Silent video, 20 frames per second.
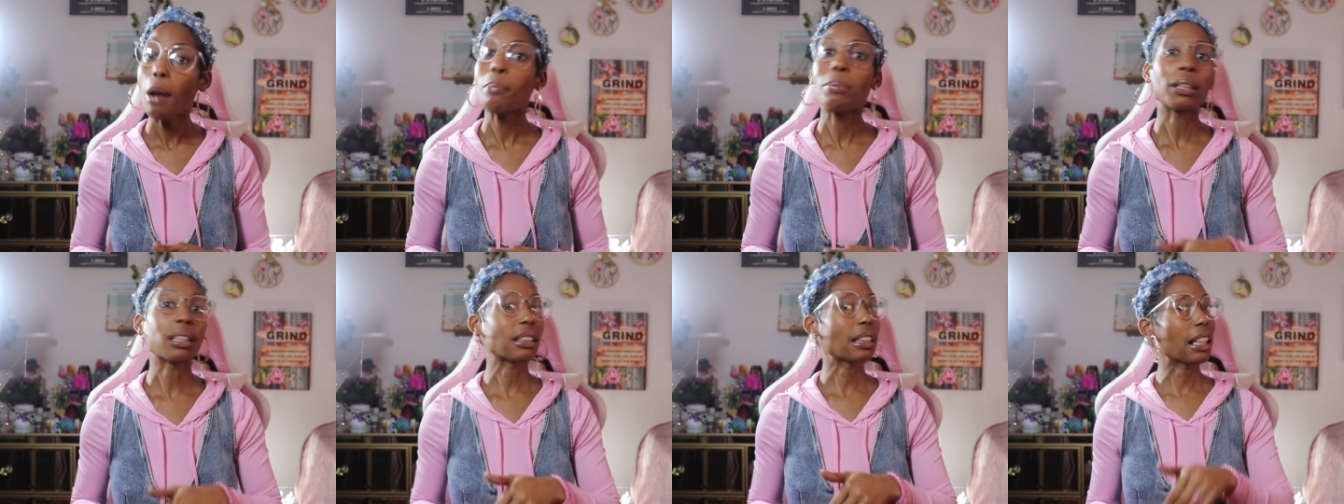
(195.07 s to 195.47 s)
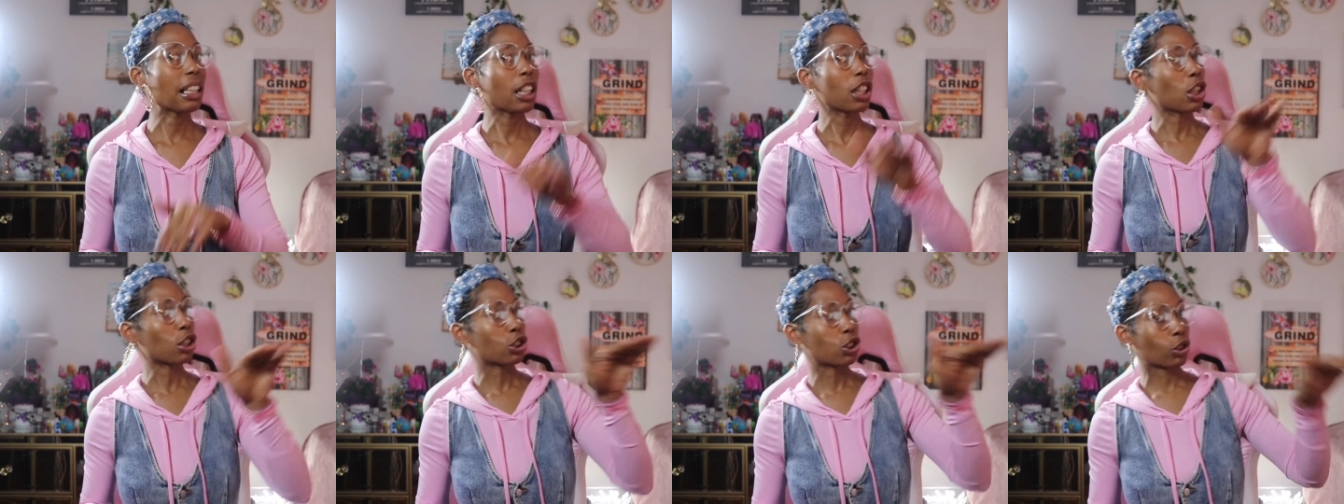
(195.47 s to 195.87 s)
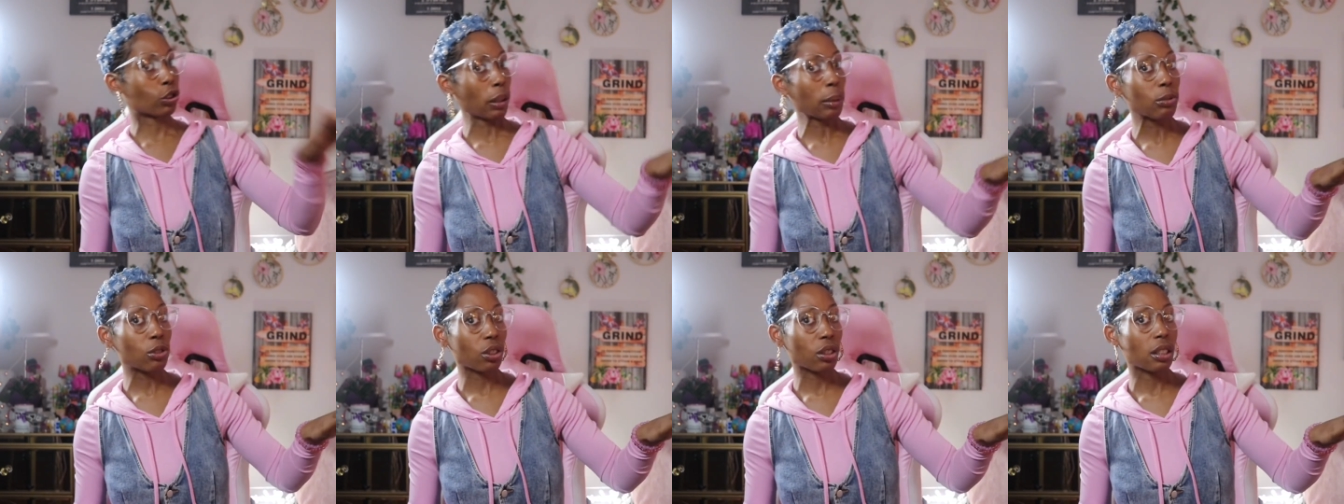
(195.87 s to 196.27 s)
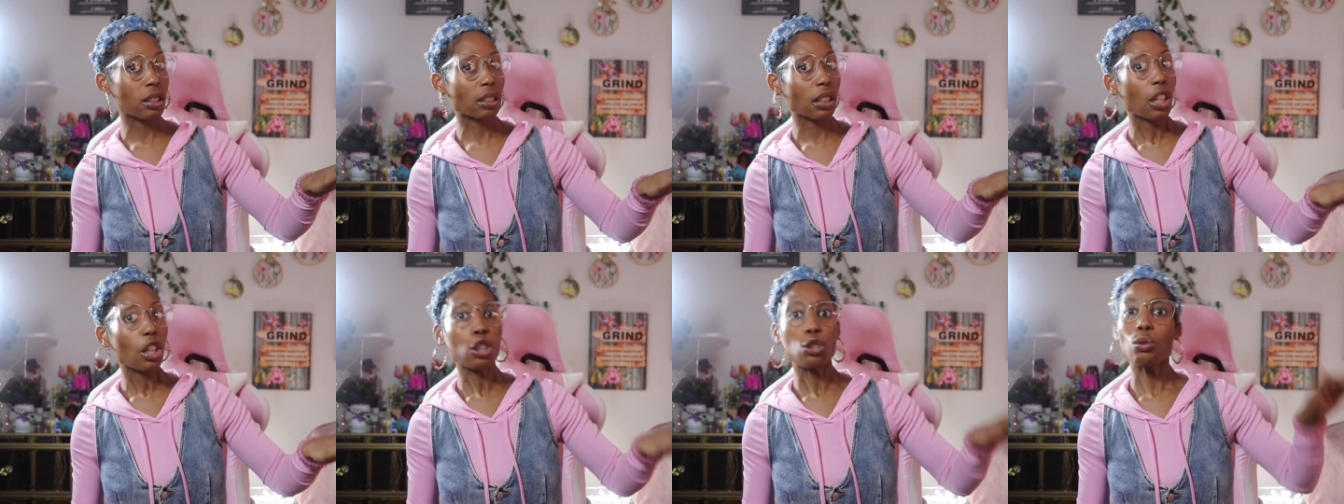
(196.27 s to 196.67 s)
But then in the
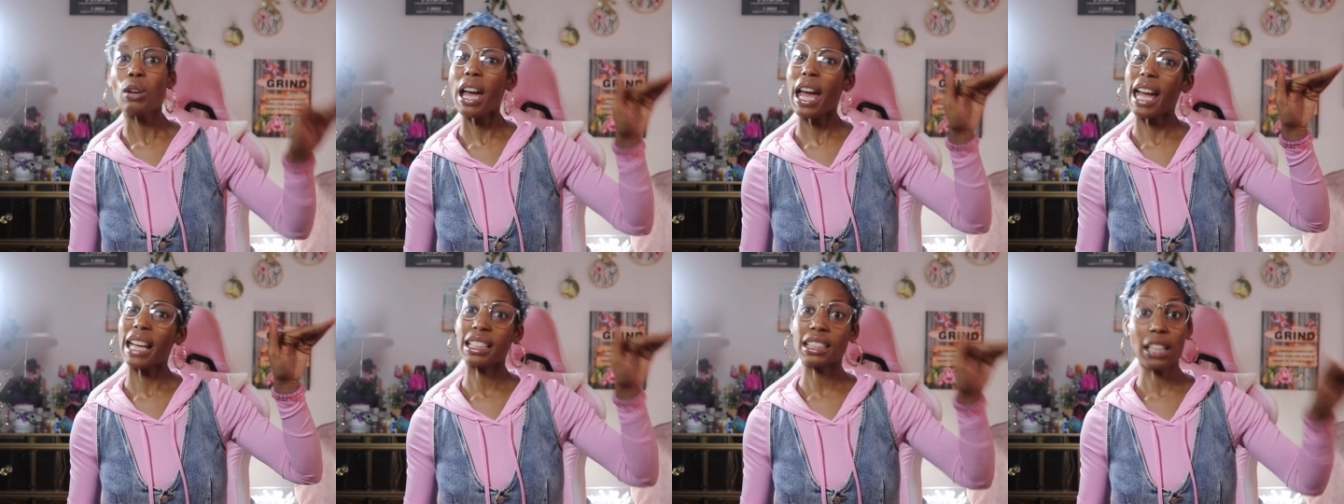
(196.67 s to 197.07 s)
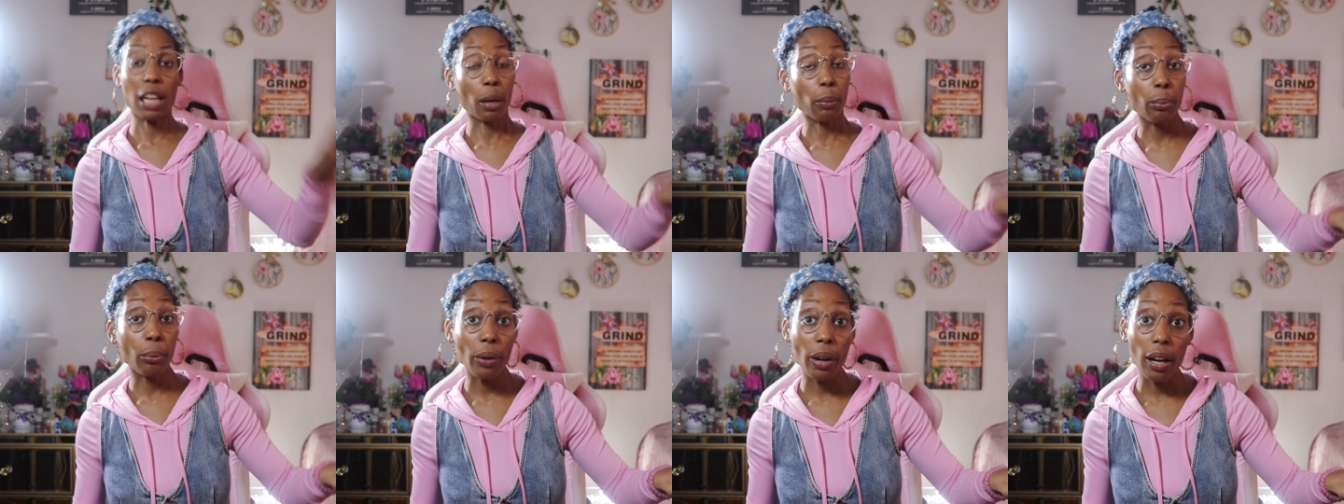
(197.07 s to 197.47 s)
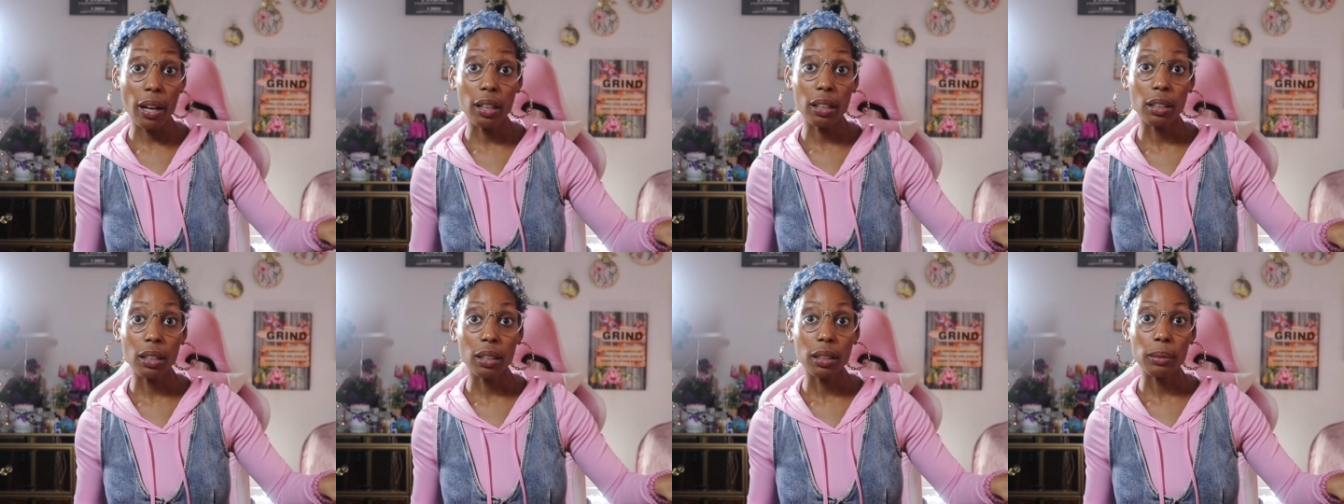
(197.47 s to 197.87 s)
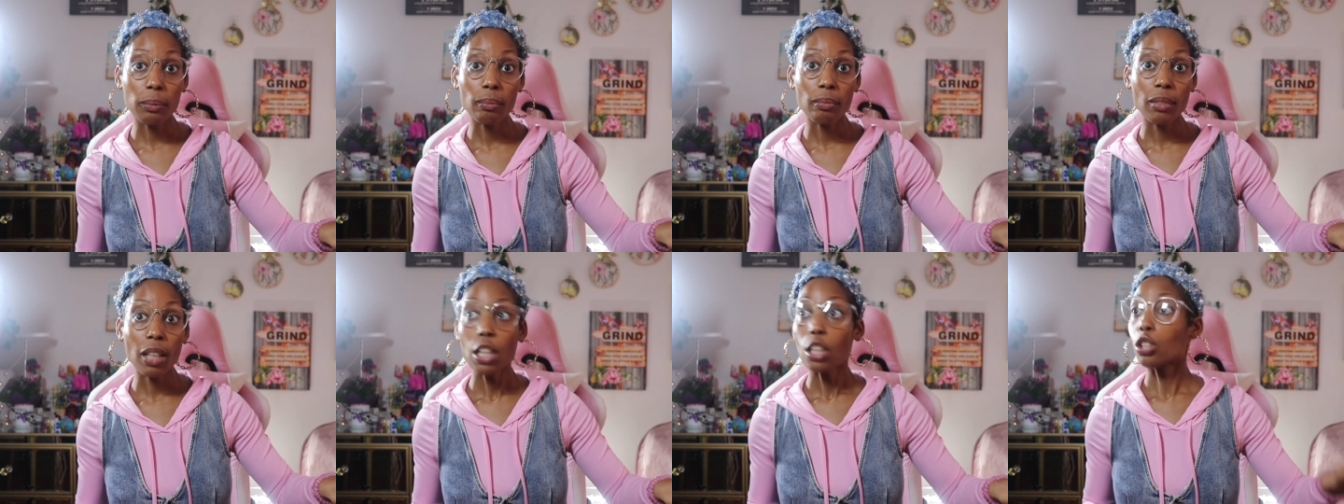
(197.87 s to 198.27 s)
scriptures, you had Deborah,
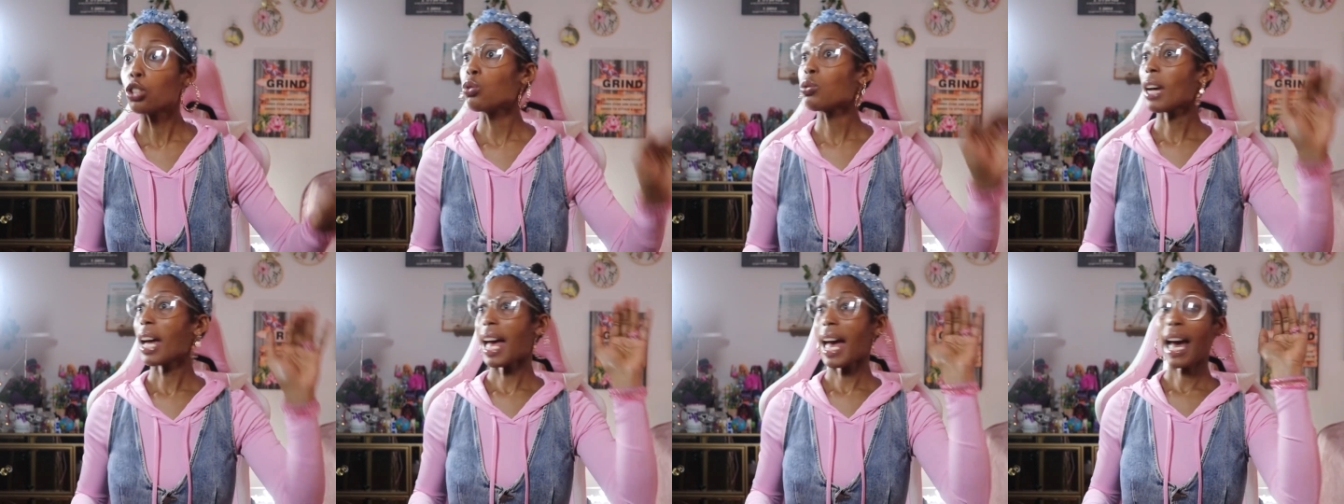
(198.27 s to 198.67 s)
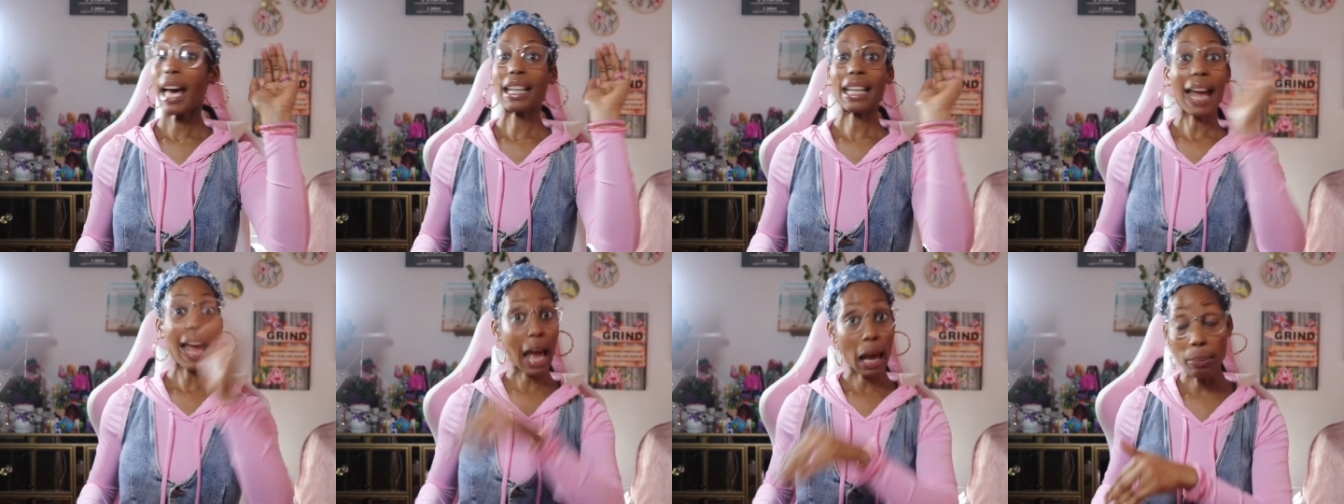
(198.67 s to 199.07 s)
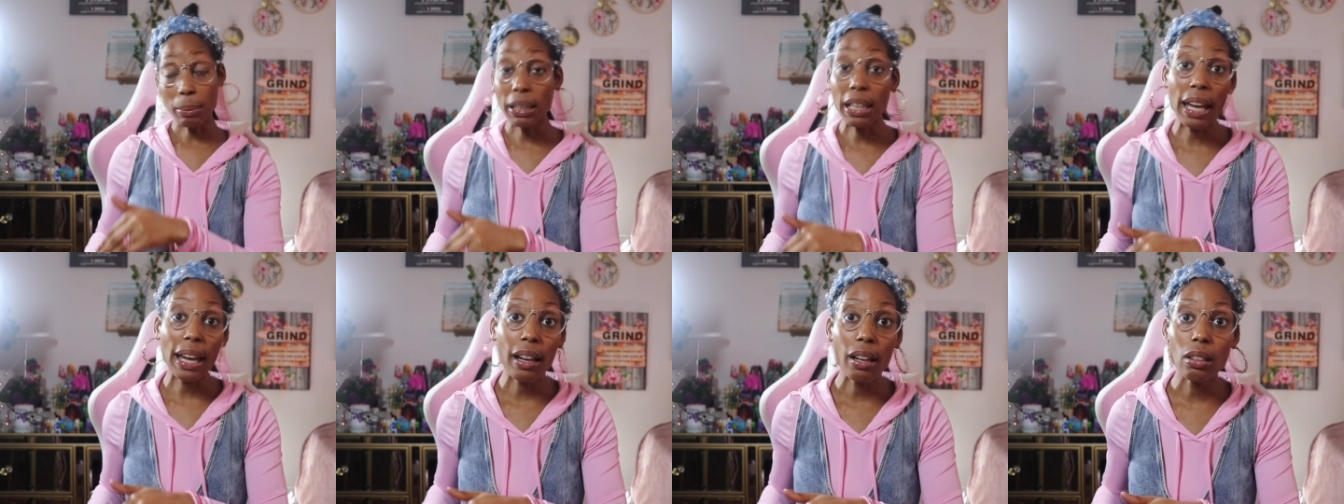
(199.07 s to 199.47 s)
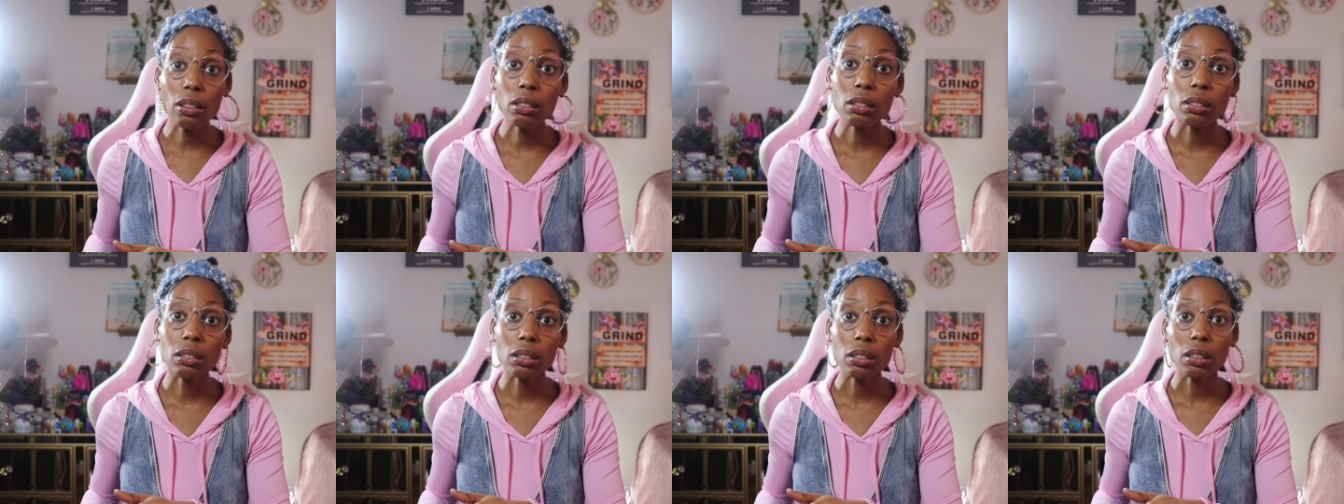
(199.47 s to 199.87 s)
you had
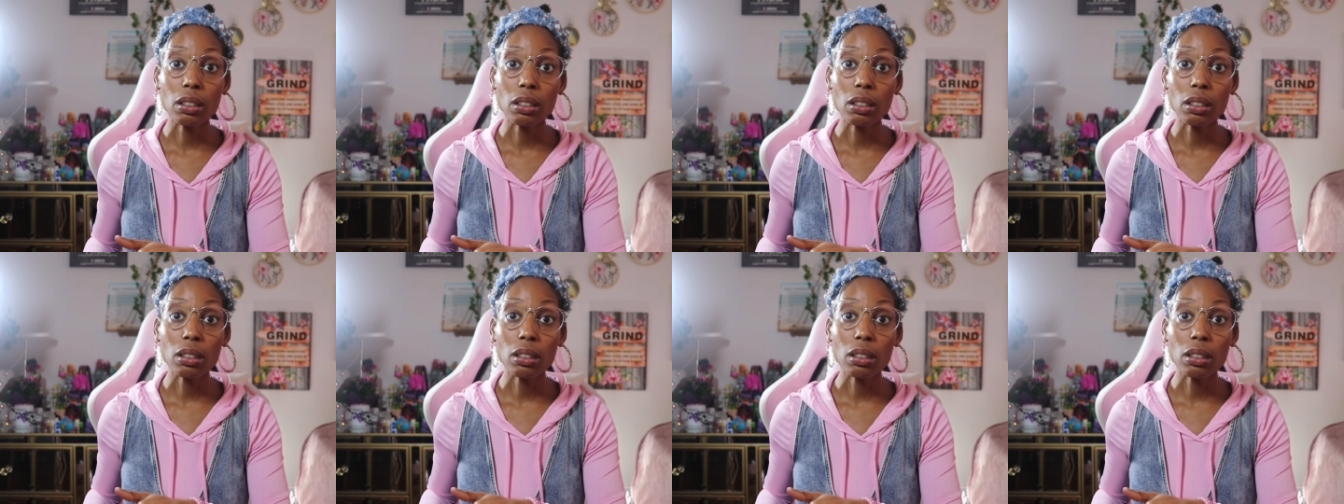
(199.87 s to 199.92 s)
Abigail.